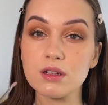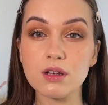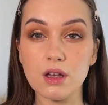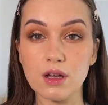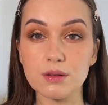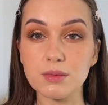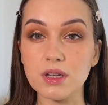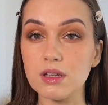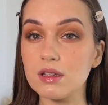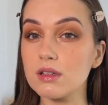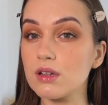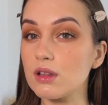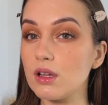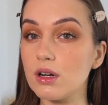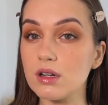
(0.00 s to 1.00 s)
I mean, the
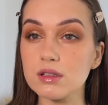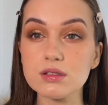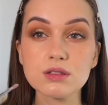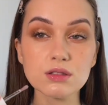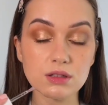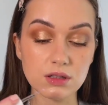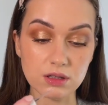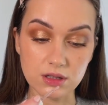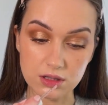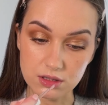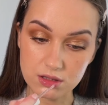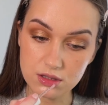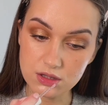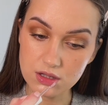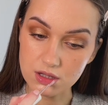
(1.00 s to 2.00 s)
gloss
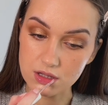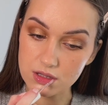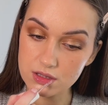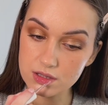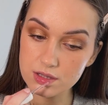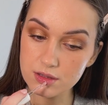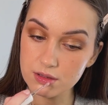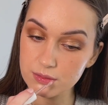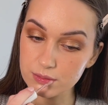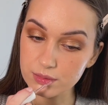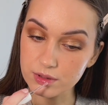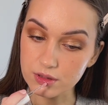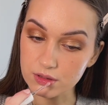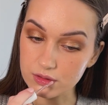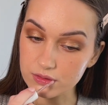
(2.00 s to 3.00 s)
is just
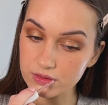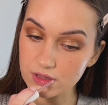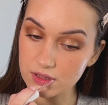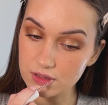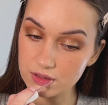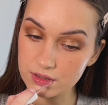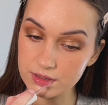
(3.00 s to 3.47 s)
beautiful.